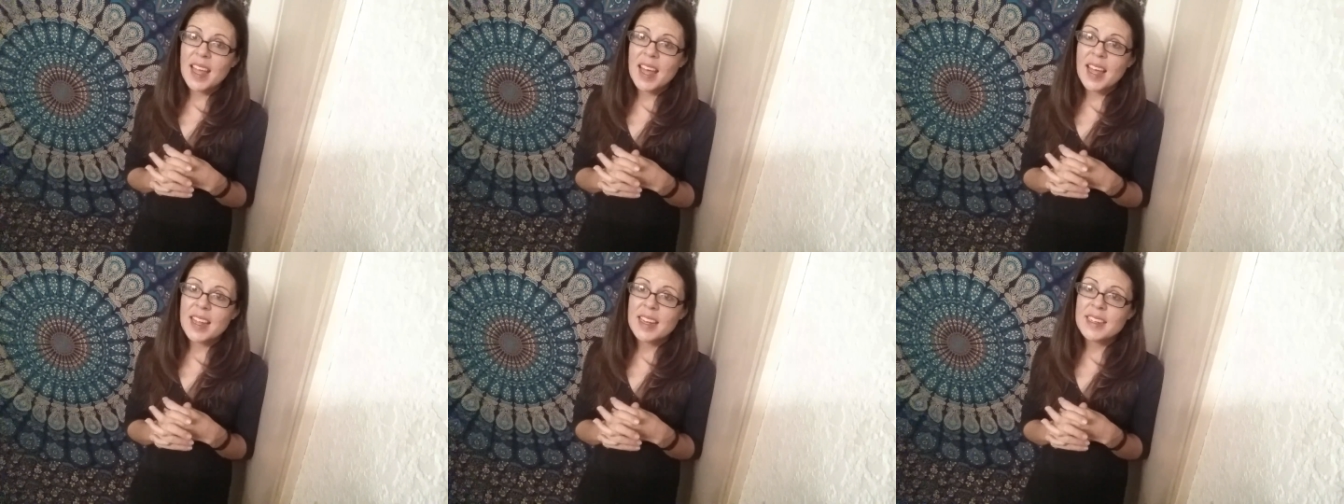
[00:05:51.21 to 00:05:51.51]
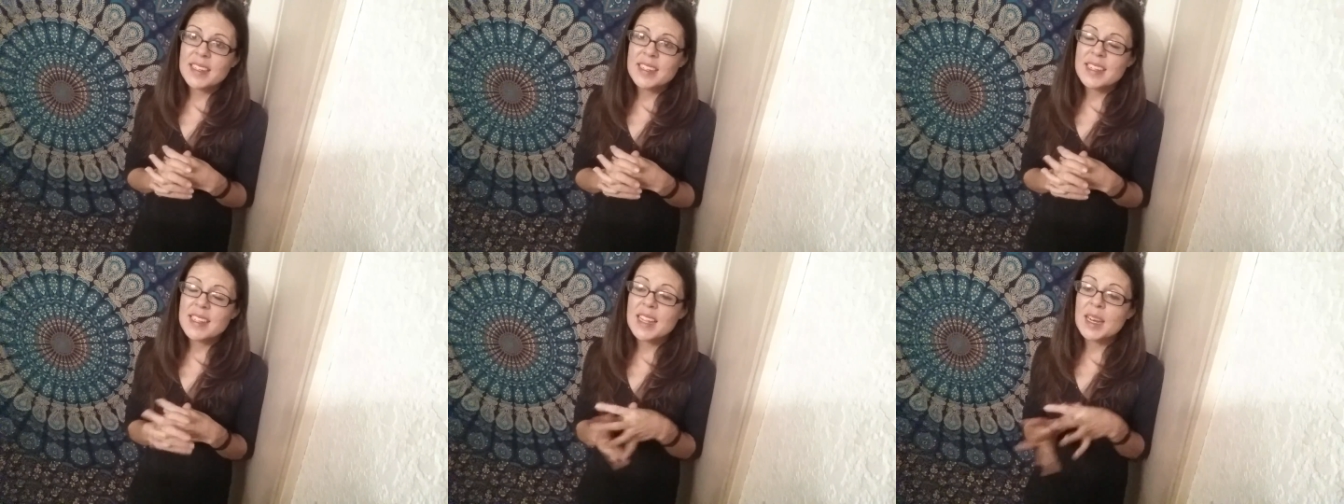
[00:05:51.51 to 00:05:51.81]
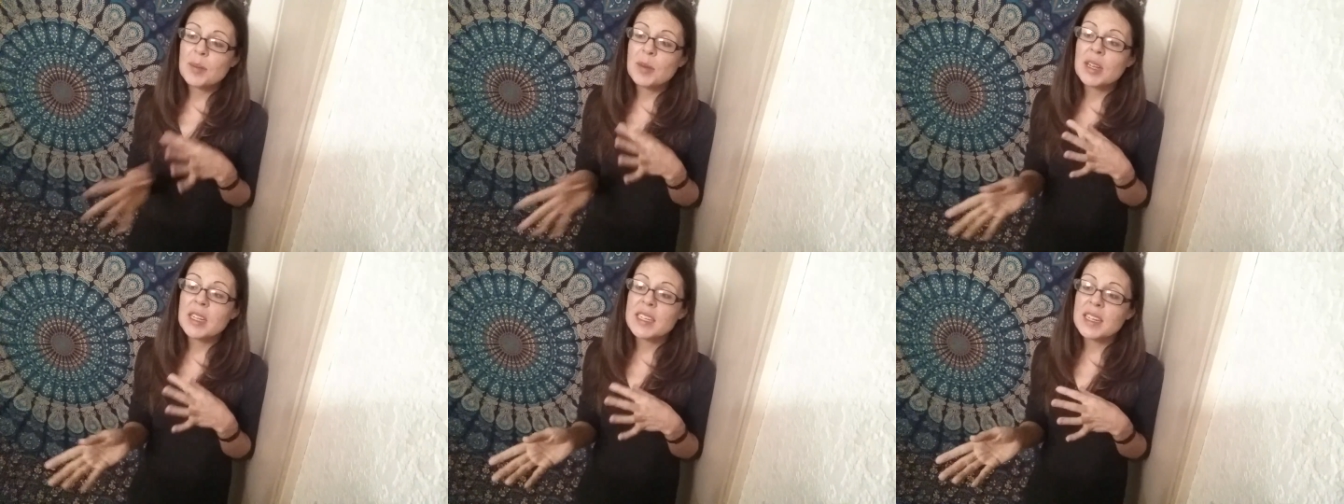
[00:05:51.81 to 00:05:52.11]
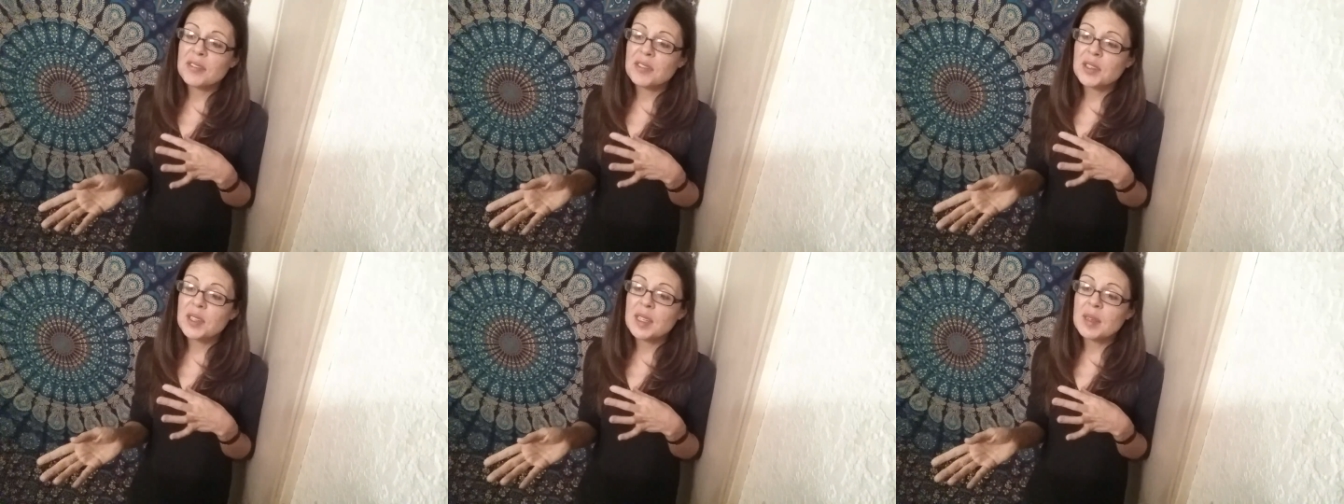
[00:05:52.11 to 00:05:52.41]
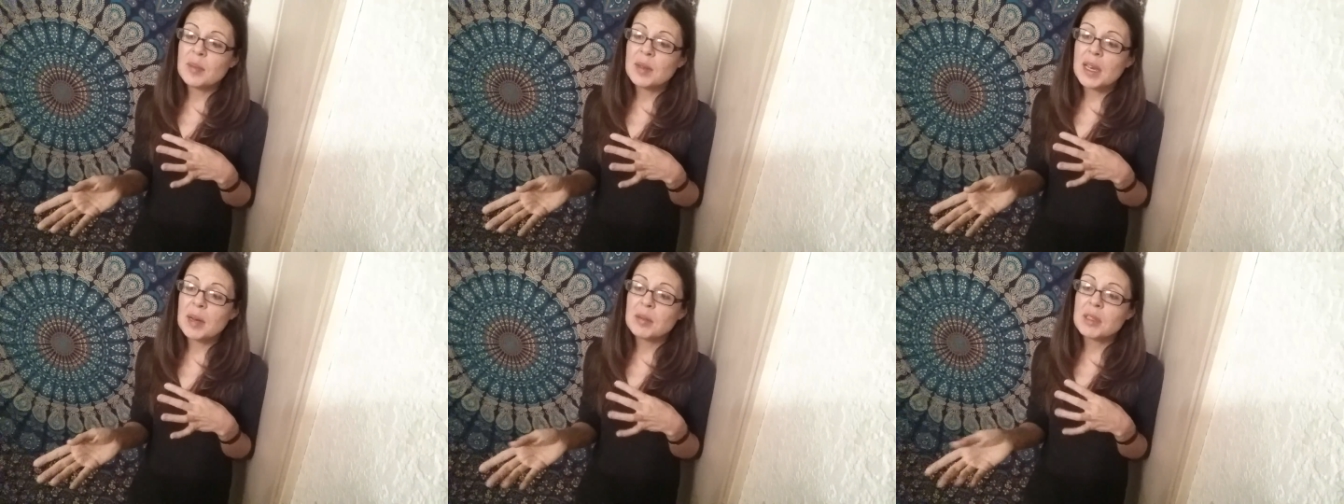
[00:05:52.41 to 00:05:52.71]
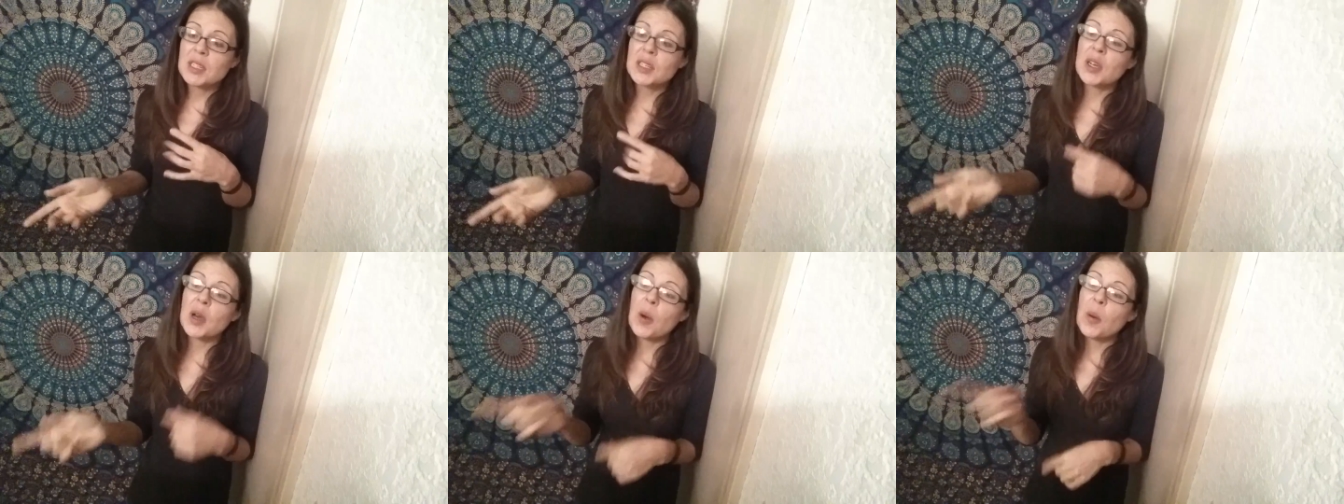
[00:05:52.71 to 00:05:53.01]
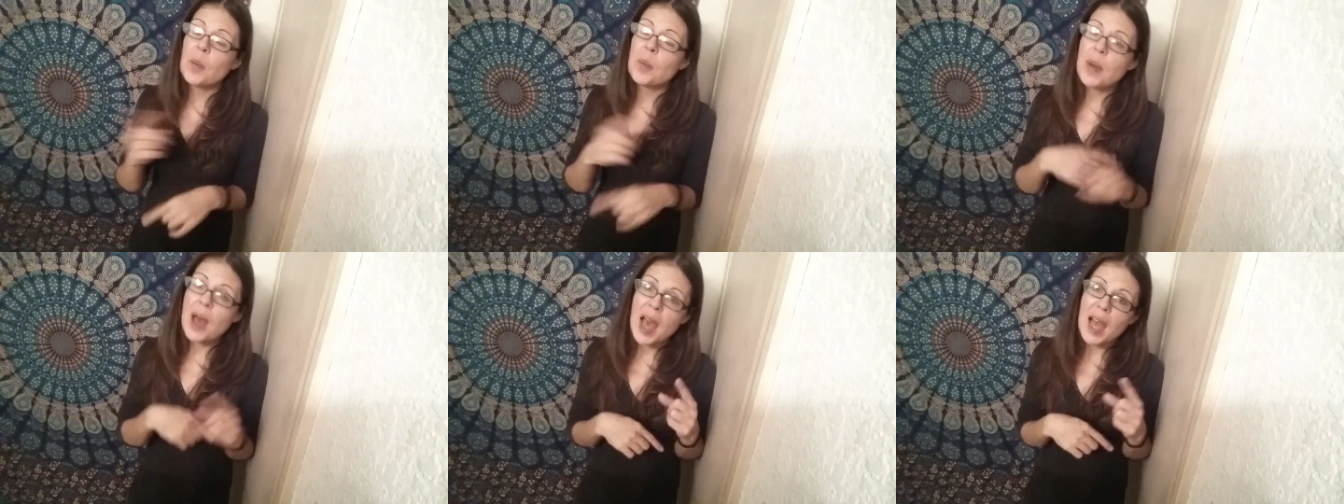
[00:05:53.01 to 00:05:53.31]
And then I'm going to definitely be able to
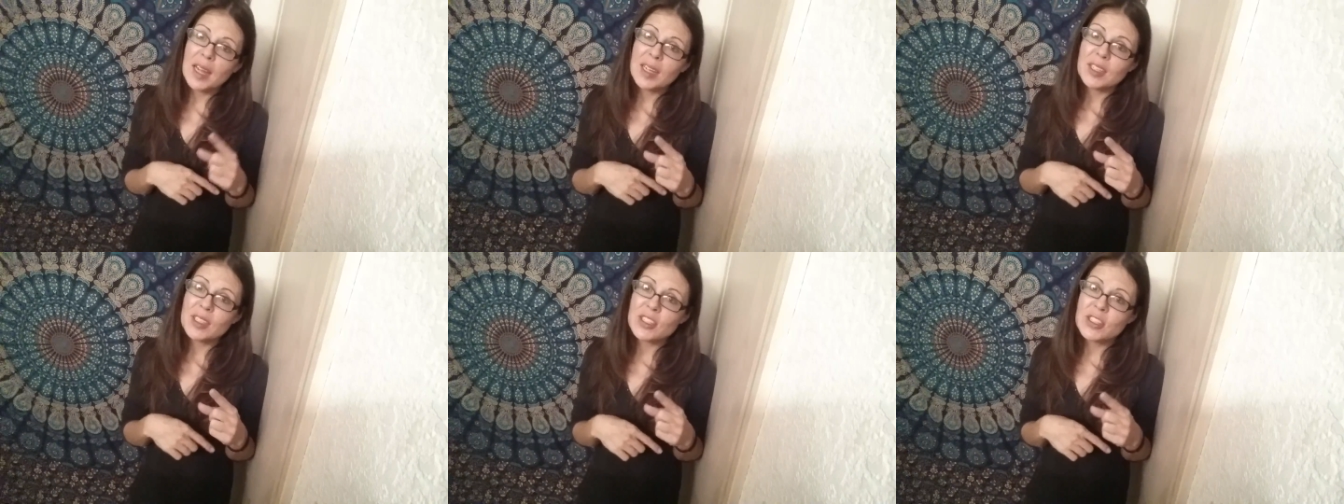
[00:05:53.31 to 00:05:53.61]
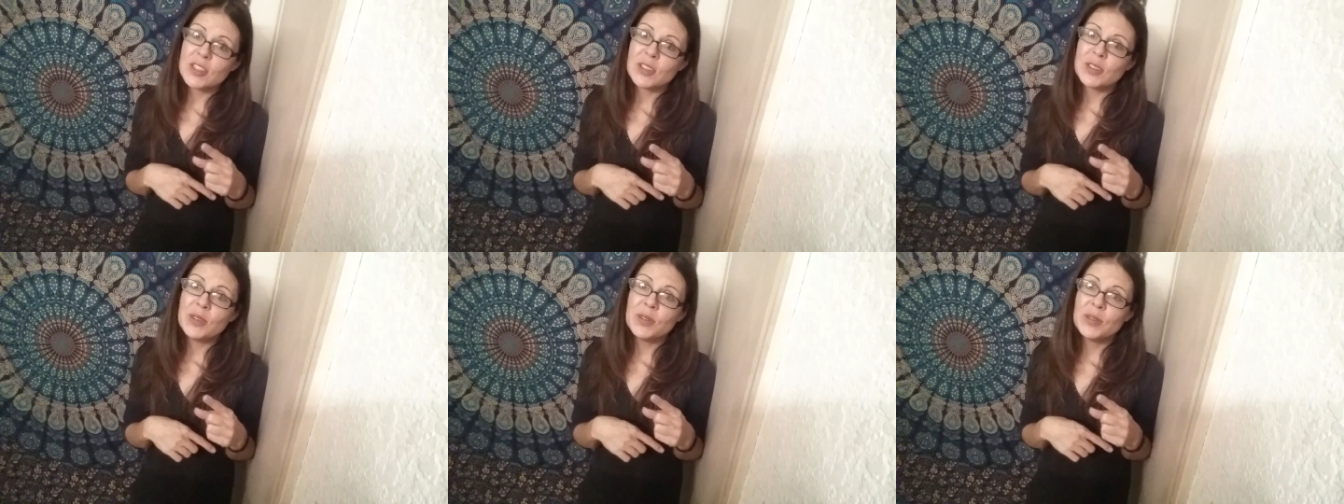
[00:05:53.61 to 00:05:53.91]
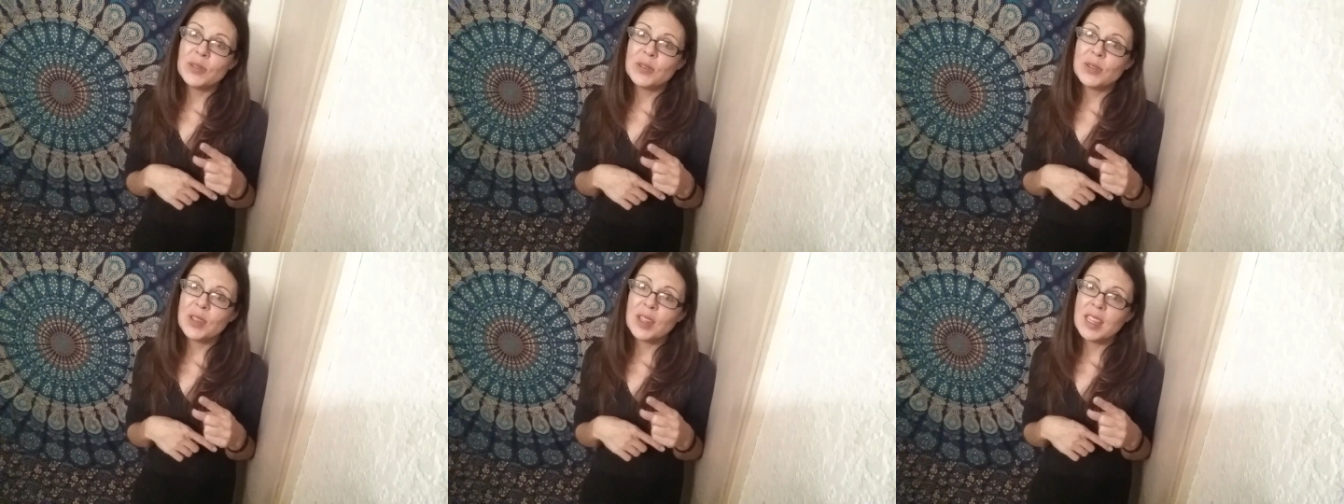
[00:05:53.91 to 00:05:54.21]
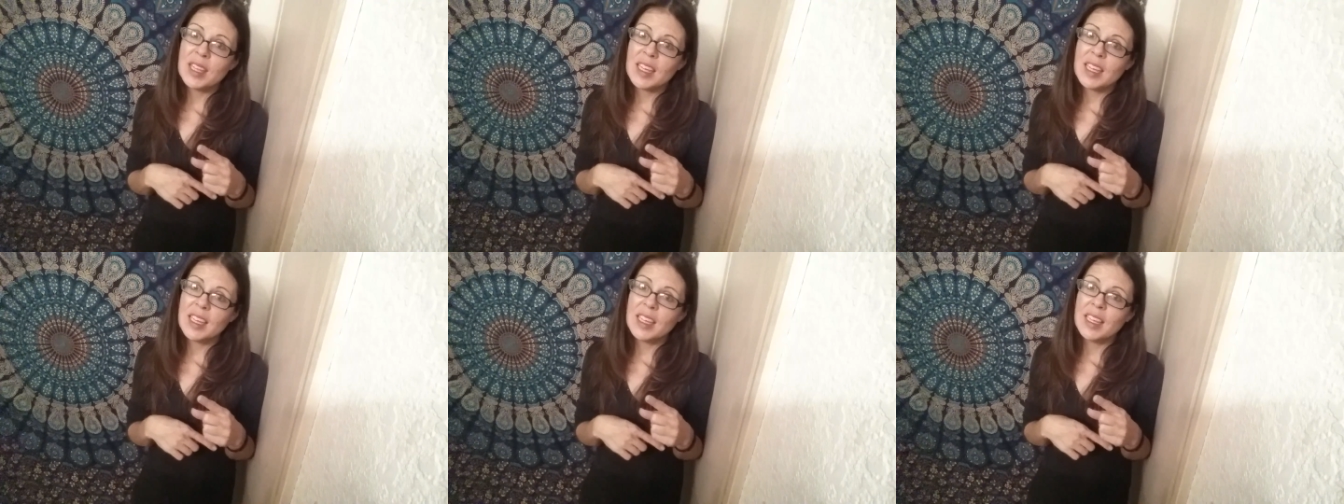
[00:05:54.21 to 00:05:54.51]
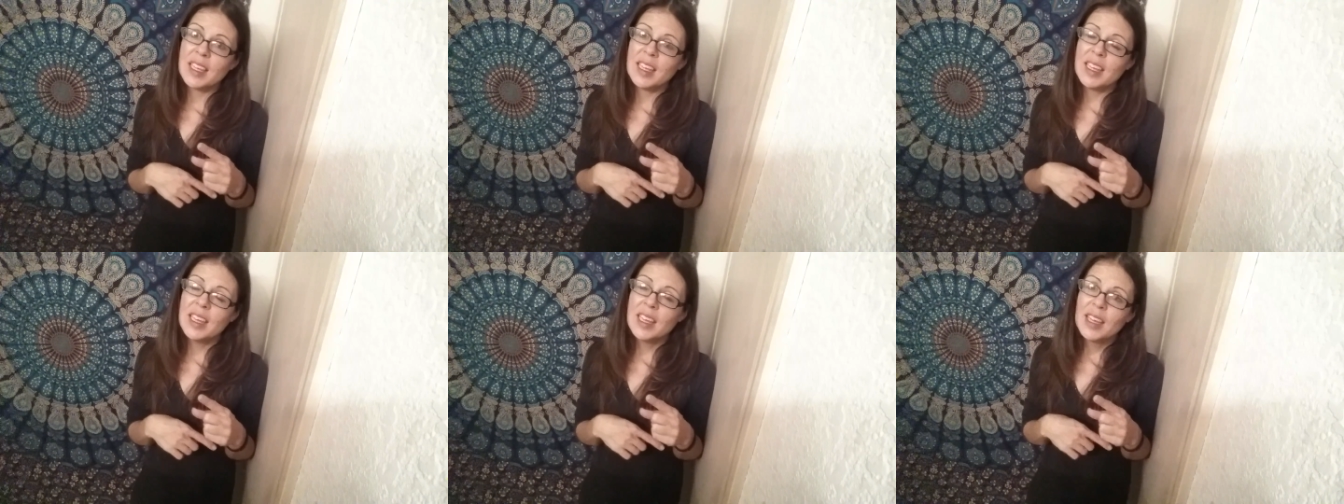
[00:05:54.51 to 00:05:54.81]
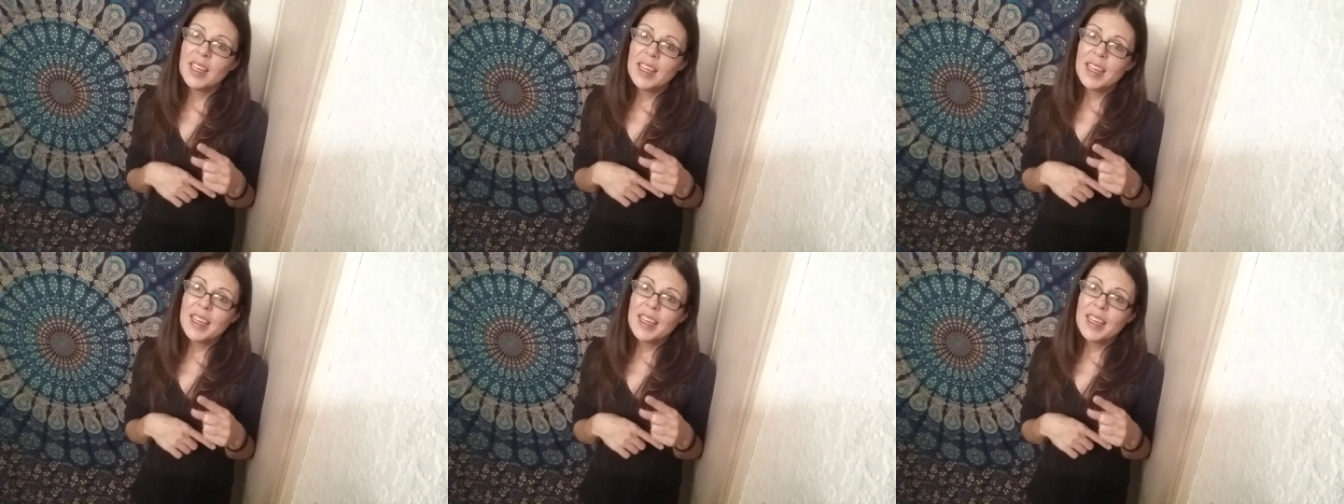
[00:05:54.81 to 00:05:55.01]
go back to the